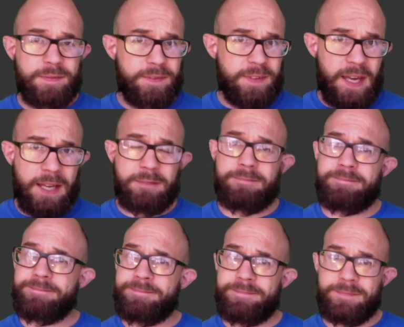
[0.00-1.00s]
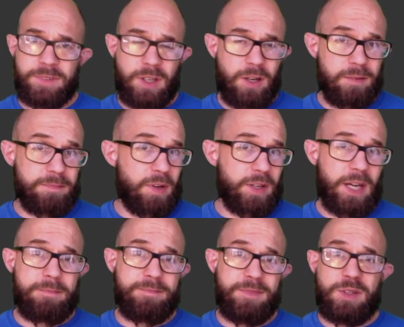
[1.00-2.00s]
then,
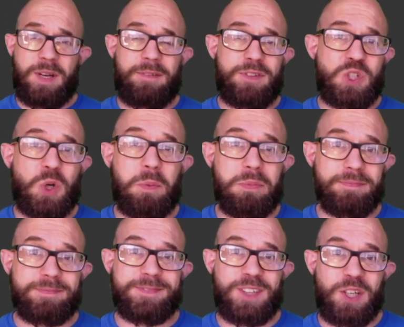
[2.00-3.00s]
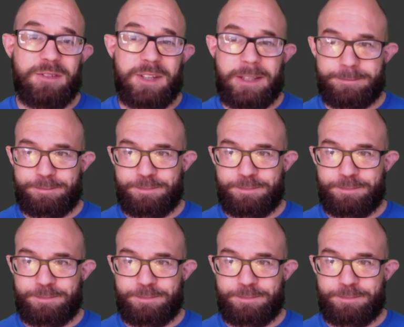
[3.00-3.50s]
okay, you have the job, kind of thing.